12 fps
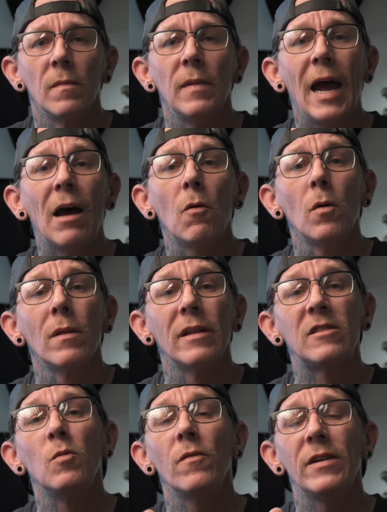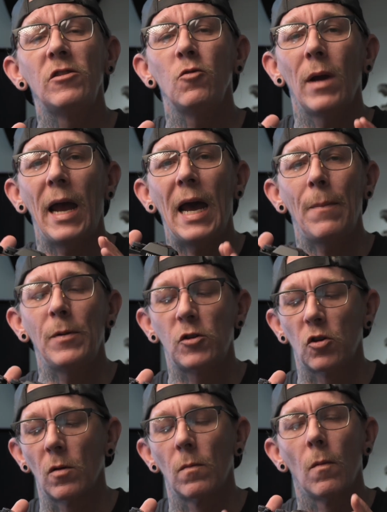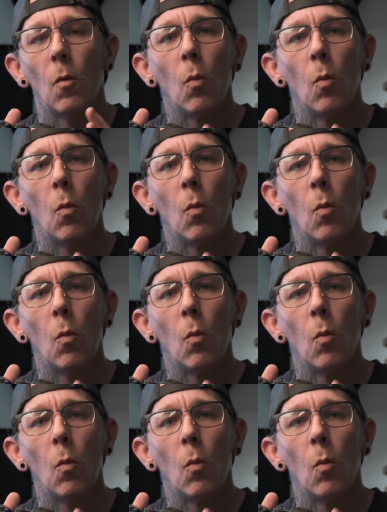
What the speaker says: Now, let's move into aperture.